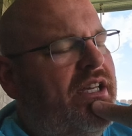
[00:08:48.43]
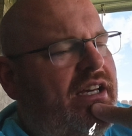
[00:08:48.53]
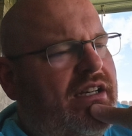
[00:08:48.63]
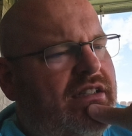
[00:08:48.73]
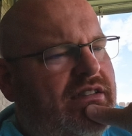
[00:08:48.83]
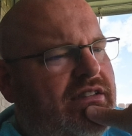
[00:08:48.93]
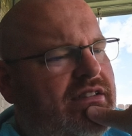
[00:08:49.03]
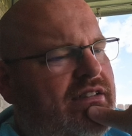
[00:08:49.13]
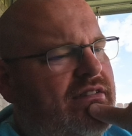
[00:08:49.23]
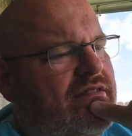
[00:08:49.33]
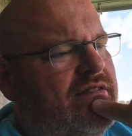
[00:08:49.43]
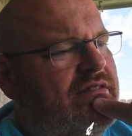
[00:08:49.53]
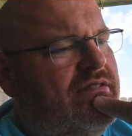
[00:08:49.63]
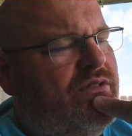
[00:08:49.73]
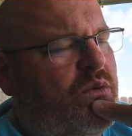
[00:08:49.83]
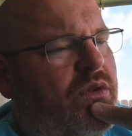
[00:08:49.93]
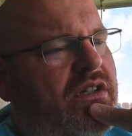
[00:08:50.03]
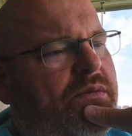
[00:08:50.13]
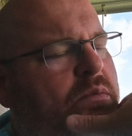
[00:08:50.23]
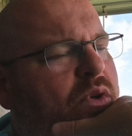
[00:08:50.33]
But yeah, so if you
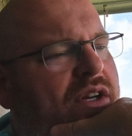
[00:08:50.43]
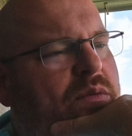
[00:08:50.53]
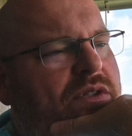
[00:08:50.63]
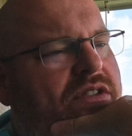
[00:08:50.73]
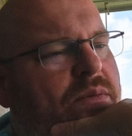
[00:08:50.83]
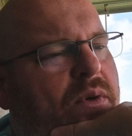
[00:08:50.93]
will, be praying with us